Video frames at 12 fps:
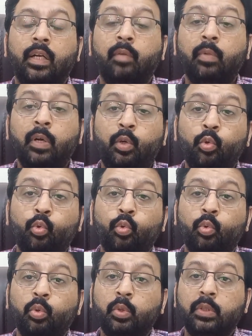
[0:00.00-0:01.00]
Number
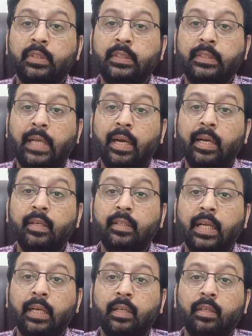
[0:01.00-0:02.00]
two,
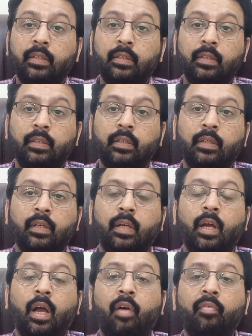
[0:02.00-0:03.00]
second thing,
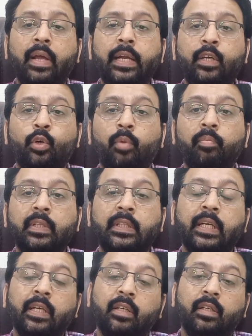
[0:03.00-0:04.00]
a very
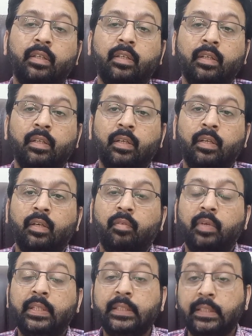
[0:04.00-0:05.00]
common thing
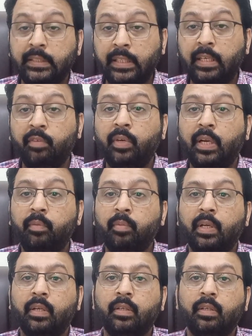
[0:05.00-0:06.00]
which is easily
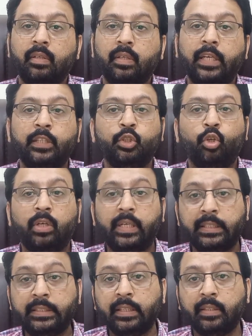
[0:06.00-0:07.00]
available in your
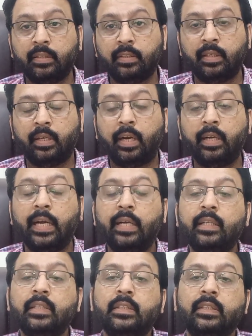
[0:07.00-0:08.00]
kitchen, and
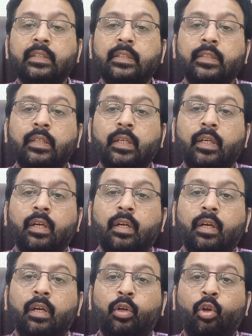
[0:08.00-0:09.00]
that is
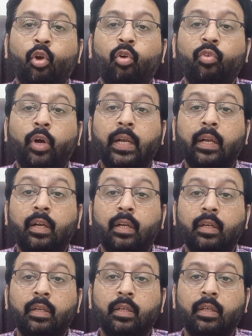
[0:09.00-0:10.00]
clove oil
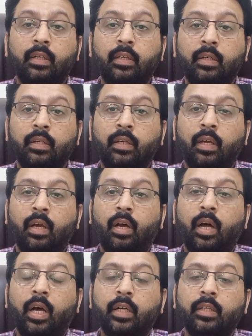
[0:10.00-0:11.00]

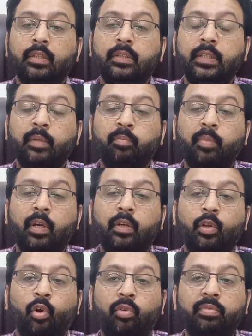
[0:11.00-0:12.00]
or
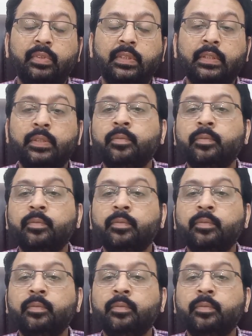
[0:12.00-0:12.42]
simple cloves.